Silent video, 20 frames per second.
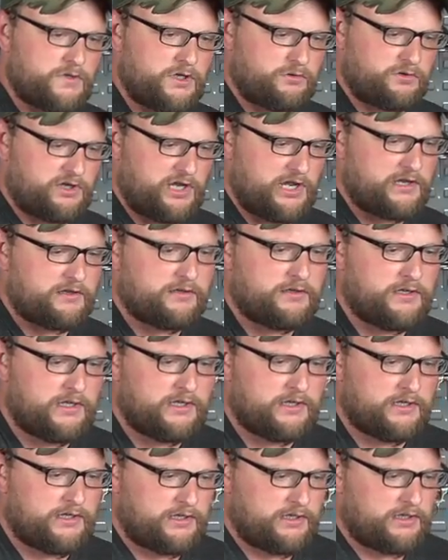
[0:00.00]
okay?
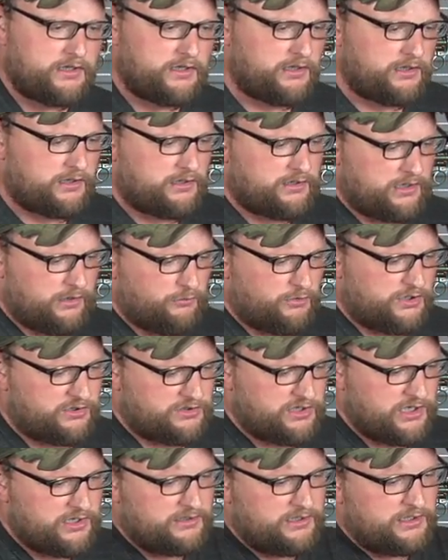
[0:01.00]
And when you're
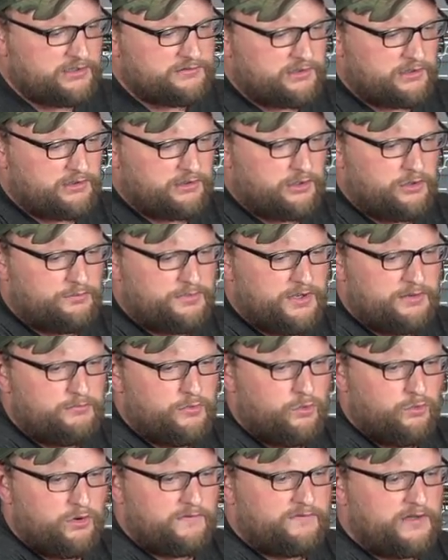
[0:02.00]
getting into a little bit
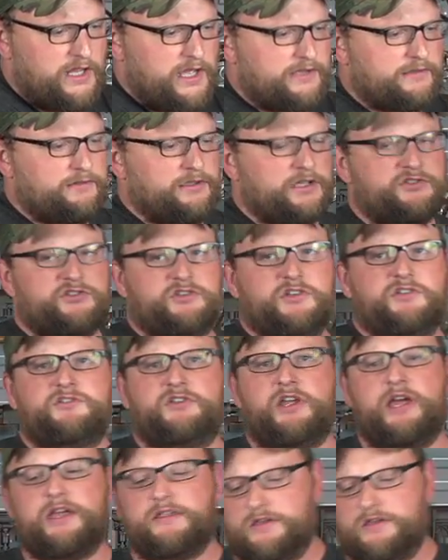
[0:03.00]
more of like, let's just say